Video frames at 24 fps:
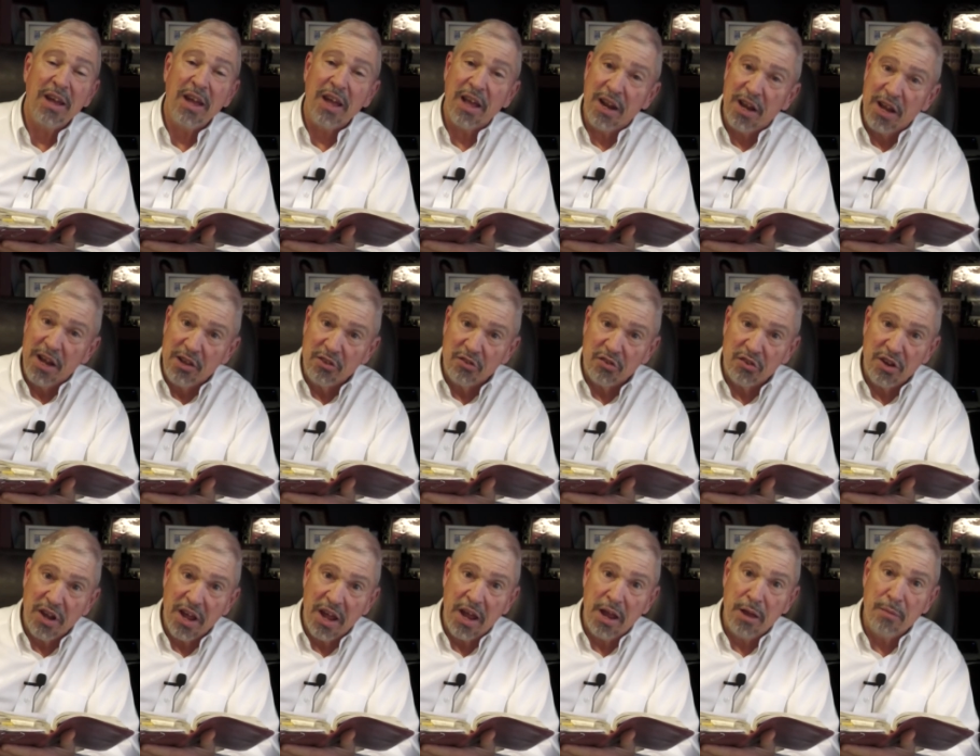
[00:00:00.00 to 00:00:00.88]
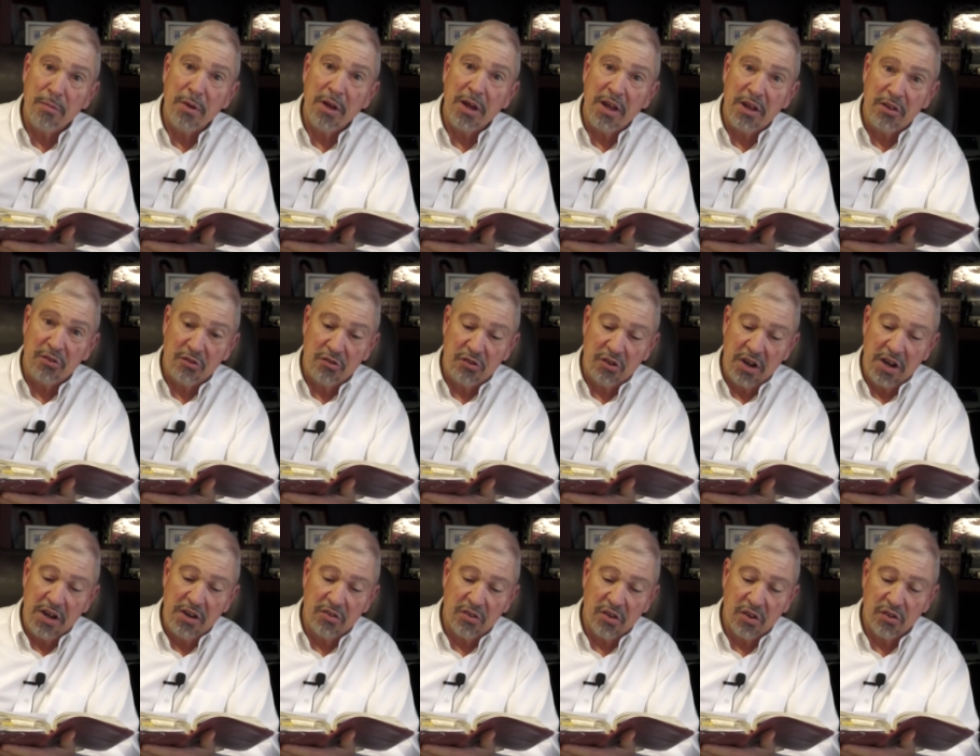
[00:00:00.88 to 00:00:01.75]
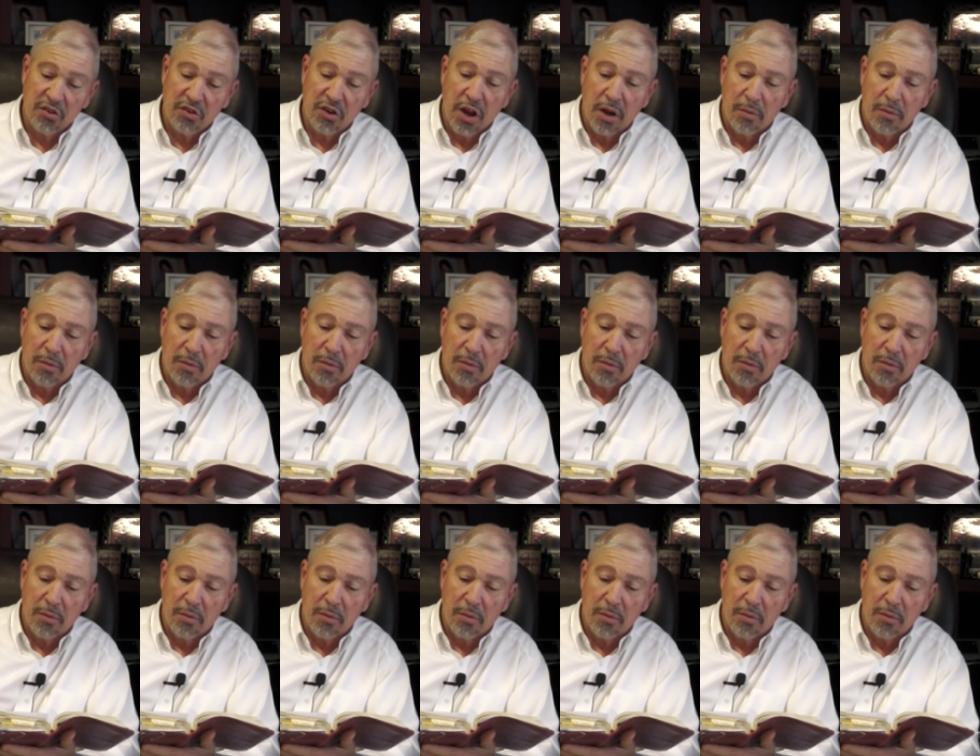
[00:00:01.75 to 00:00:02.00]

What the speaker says: and his name is Jesus.